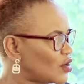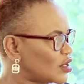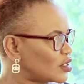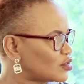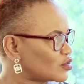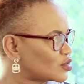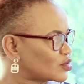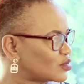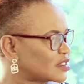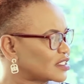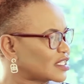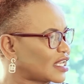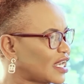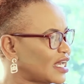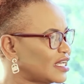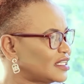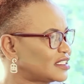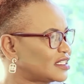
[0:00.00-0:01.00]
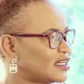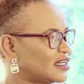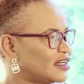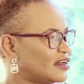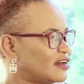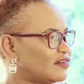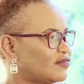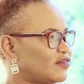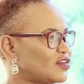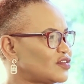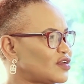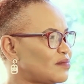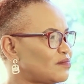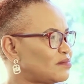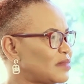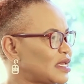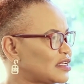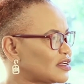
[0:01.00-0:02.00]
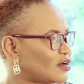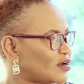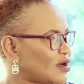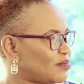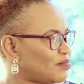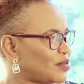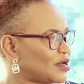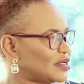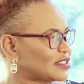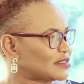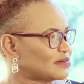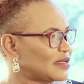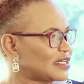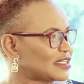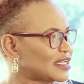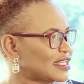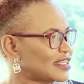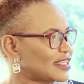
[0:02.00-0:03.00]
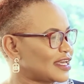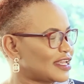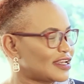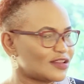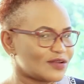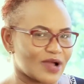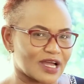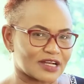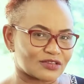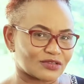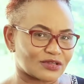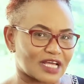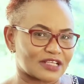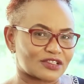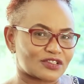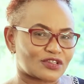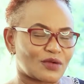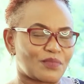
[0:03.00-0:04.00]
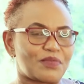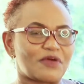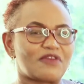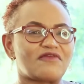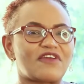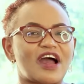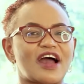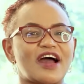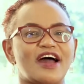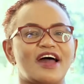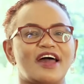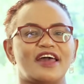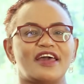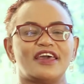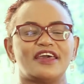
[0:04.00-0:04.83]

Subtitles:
going to Switzerland for your medical appointment, and then you had to a stopover